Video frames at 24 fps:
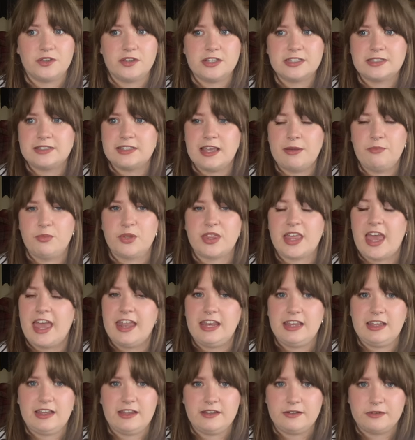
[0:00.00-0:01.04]
The same with
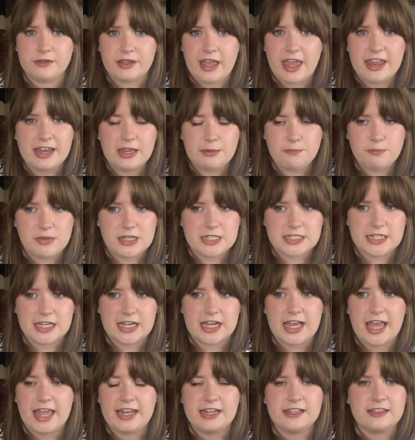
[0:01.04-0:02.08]
any media,
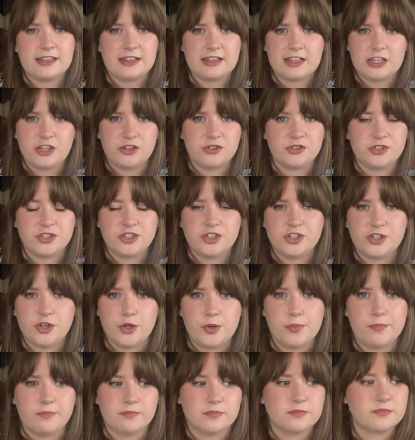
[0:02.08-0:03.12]
anything that you
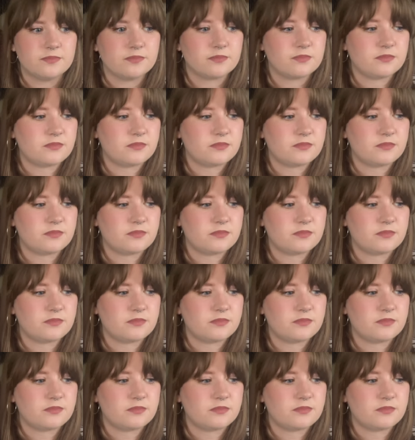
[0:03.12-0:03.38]
consume,